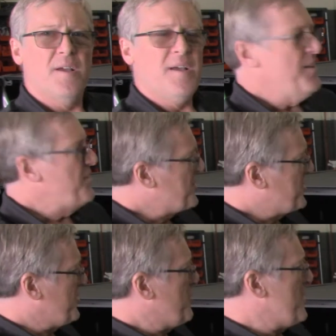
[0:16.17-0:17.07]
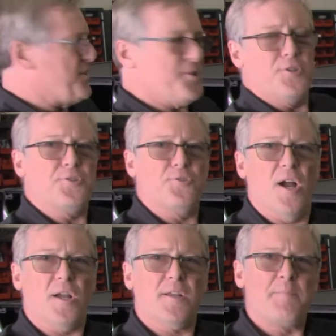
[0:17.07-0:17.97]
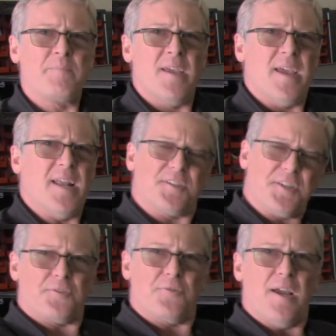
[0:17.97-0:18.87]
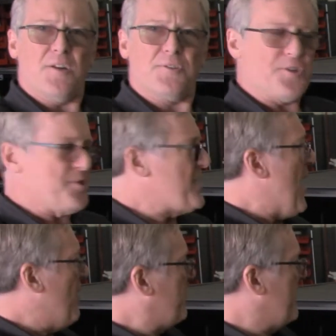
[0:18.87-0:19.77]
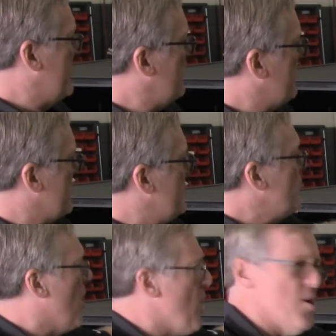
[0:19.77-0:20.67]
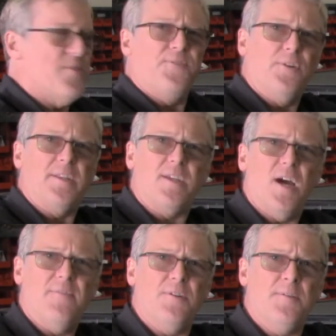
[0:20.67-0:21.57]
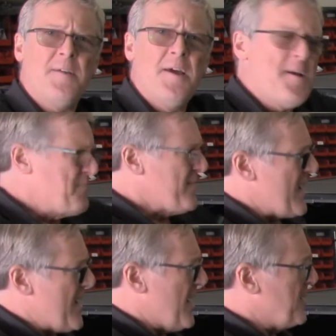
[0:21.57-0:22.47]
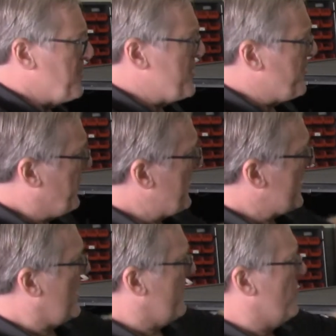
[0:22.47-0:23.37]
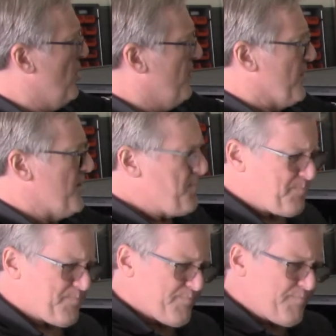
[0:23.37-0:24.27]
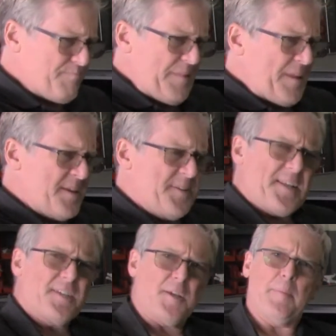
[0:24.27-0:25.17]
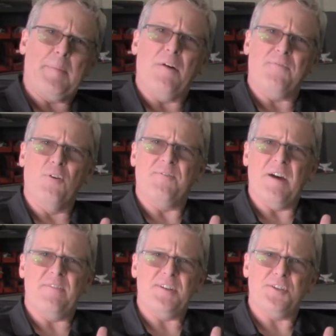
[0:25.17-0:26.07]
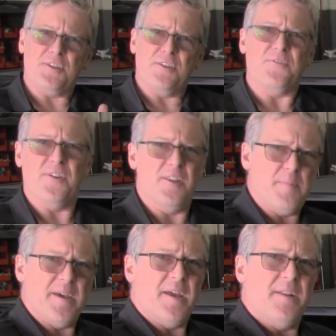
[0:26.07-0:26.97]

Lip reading: This is an amazing new truck, and Accessory House just outfitted it with a new hard folding cover, and when you fold that cover over, it takes up about 4 or 5 inches in the front of the bed.